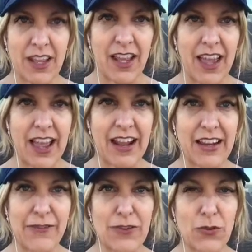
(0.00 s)
And
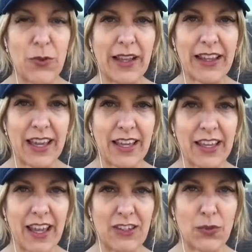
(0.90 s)
if you're
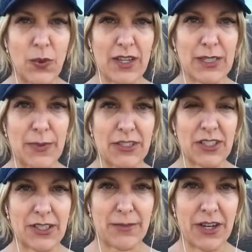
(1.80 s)
willing and you want to spend
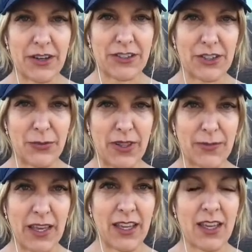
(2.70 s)
just a minute or two with
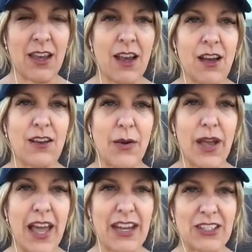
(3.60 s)
me, go
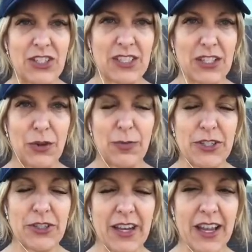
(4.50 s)
ahead and just,
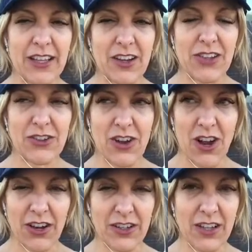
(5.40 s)
put your hand on your
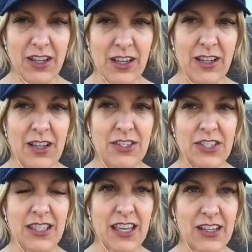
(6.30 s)
heart.
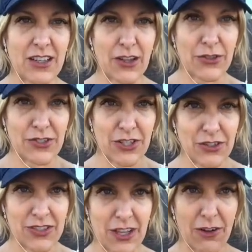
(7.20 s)
Just get close to
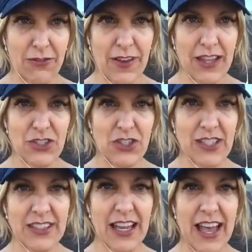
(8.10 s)
yourself and
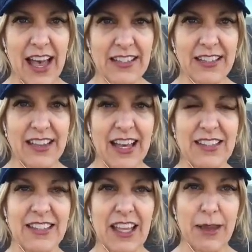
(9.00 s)
just ask that
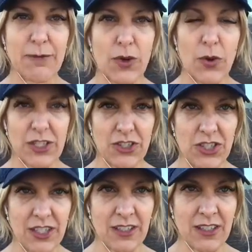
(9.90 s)
same
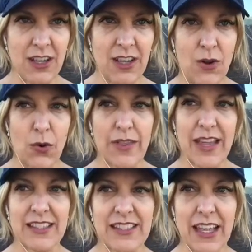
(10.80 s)
question or
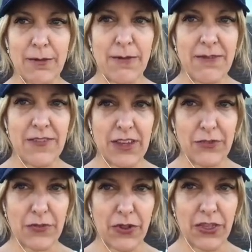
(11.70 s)
that same
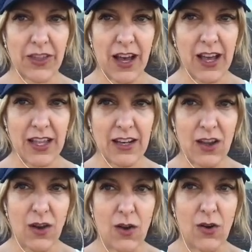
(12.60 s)
fearful thought,
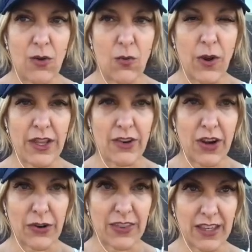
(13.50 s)
what your
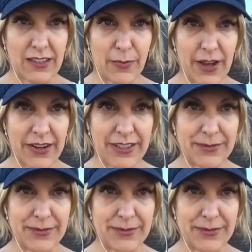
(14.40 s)
heart thinks about it.